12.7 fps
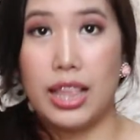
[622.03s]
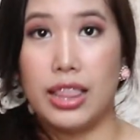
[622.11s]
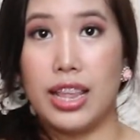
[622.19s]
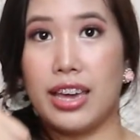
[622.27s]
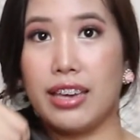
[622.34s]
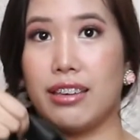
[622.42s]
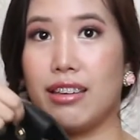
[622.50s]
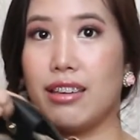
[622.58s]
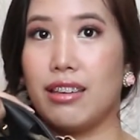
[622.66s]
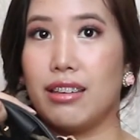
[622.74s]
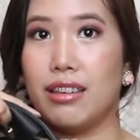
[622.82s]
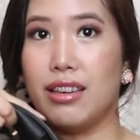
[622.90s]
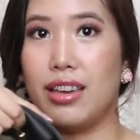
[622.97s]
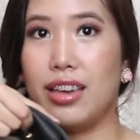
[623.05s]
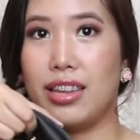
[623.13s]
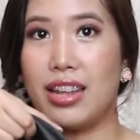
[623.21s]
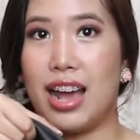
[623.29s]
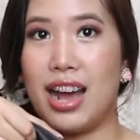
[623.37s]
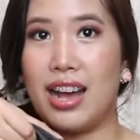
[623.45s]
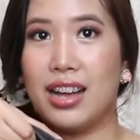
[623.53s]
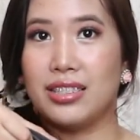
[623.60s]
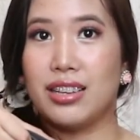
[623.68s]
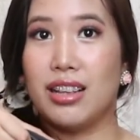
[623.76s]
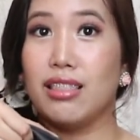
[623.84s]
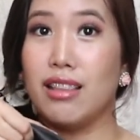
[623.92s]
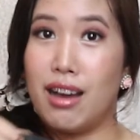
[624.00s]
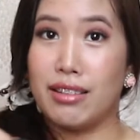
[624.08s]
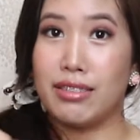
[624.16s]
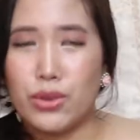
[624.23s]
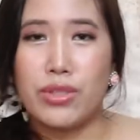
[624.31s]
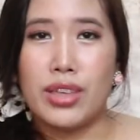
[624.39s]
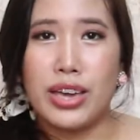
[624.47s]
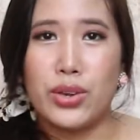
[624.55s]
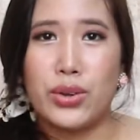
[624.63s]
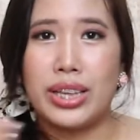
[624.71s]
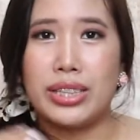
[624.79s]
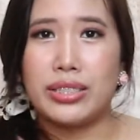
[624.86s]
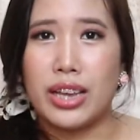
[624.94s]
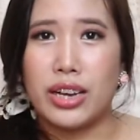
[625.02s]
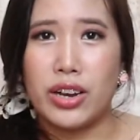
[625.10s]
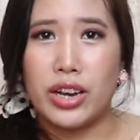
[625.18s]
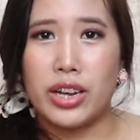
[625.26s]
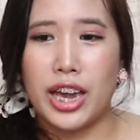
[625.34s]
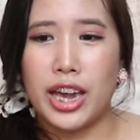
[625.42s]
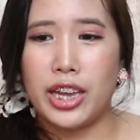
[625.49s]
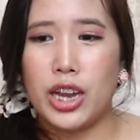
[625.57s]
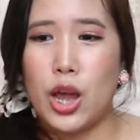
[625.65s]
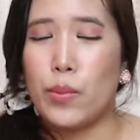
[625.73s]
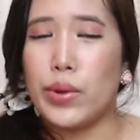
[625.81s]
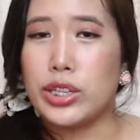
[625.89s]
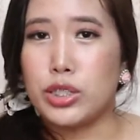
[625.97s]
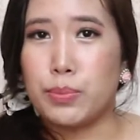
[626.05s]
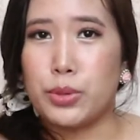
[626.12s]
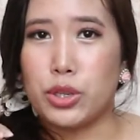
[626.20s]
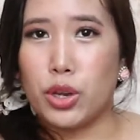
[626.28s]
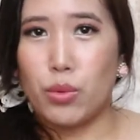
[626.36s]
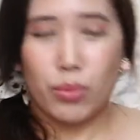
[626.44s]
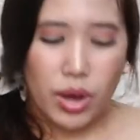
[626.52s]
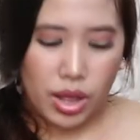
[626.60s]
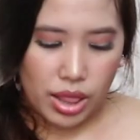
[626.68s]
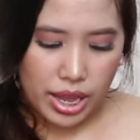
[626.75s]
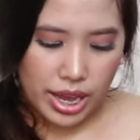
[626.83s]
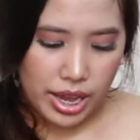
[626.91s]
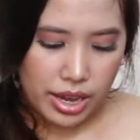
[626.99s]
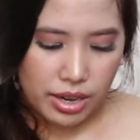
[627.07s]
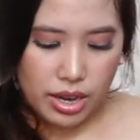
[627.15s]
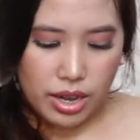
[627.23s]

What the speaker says: Like, it has a lot so that you can segregate where to put your wallet,